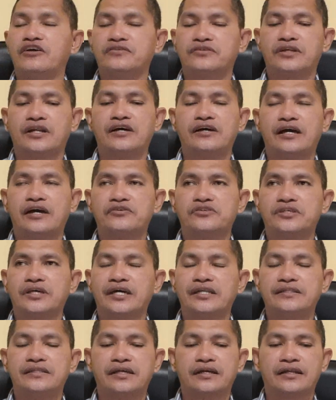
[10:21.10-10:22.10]

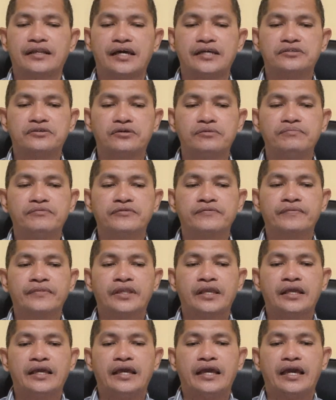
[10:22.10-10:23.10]
outside the classroom.
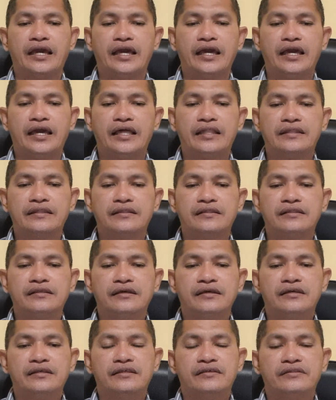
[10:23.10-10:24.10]
And
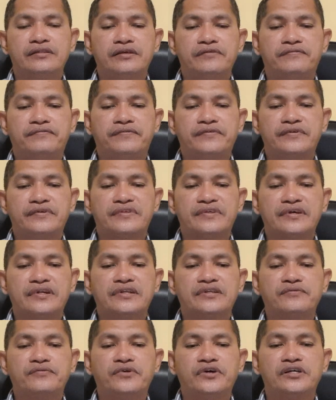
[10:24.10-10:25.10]
the
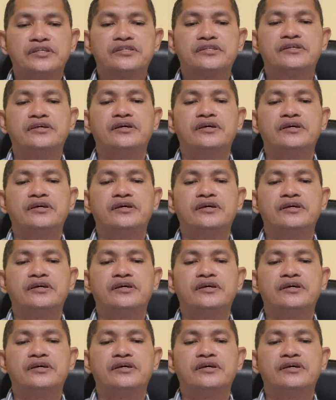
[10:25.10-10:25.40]
third was